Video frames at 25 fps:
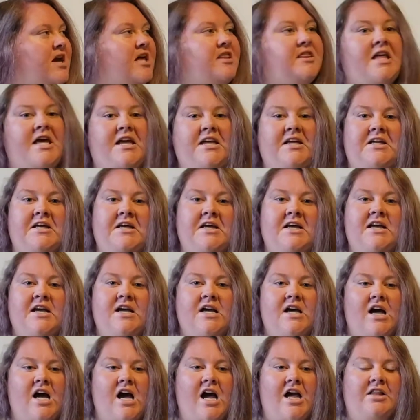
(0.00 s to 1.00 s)
And like
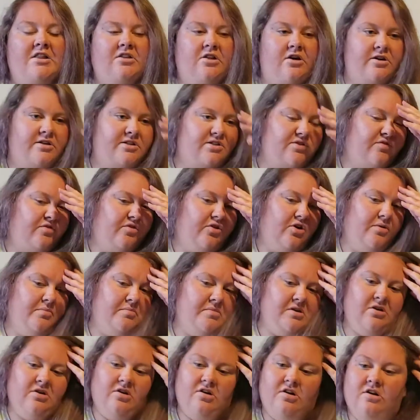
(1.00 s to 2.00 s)
I looked for a
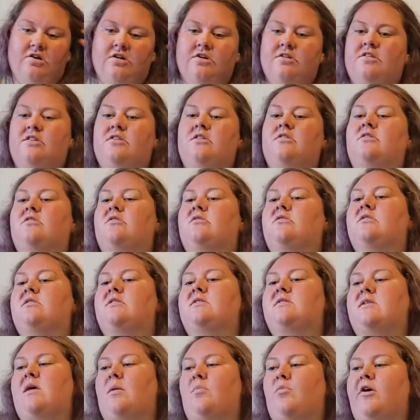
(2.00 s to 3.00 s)
mirror
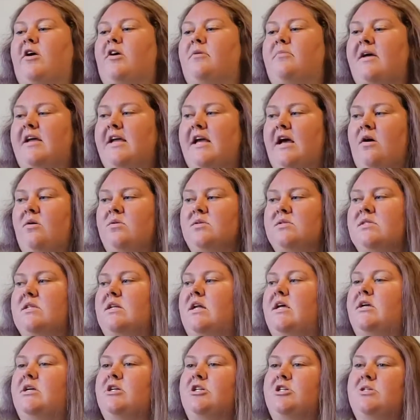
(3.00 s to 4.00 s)
somewhere in my house that
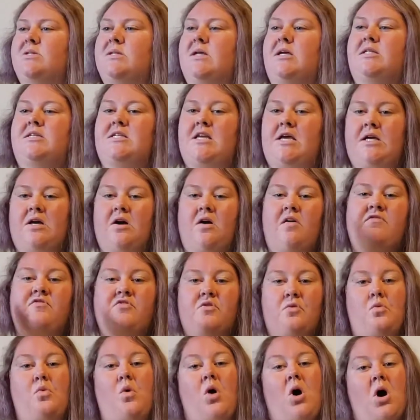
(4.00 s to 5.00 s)
I could just like take off
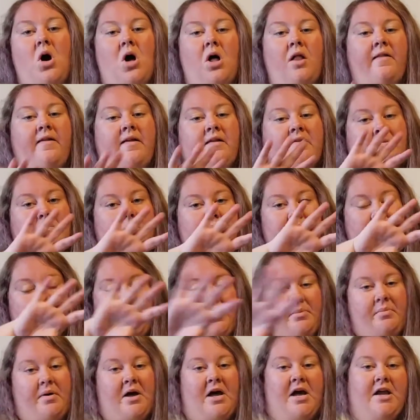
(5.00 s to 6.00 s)
the wall and
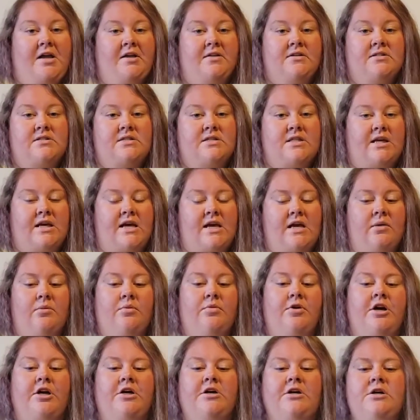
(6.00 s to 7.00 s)
put behind the
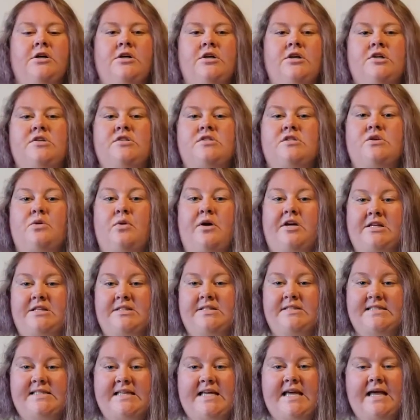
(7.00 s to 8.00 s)
camera so I
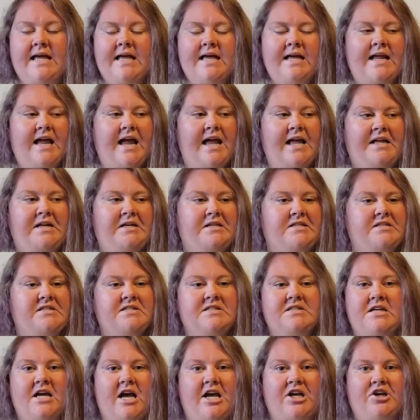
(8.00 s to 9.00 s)
could see it,
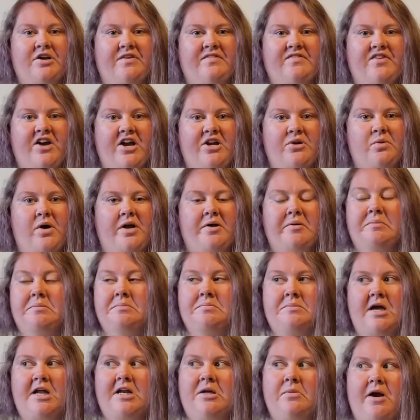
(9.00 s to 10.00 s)
and I couldn't find one
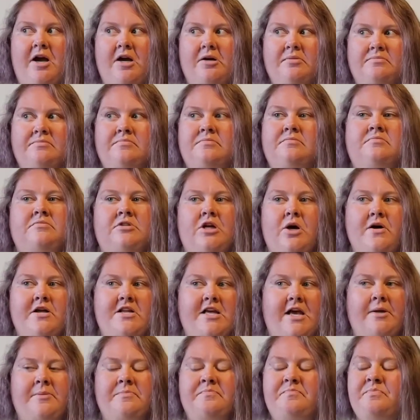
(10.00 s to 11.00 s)
anywhere. No
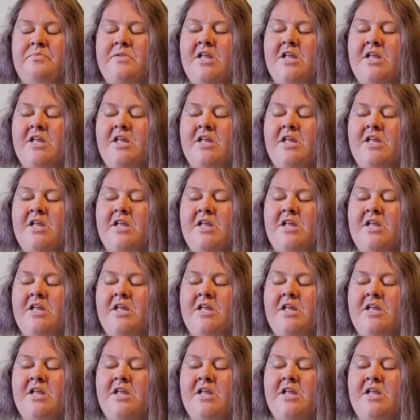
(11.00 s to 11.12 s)
idea.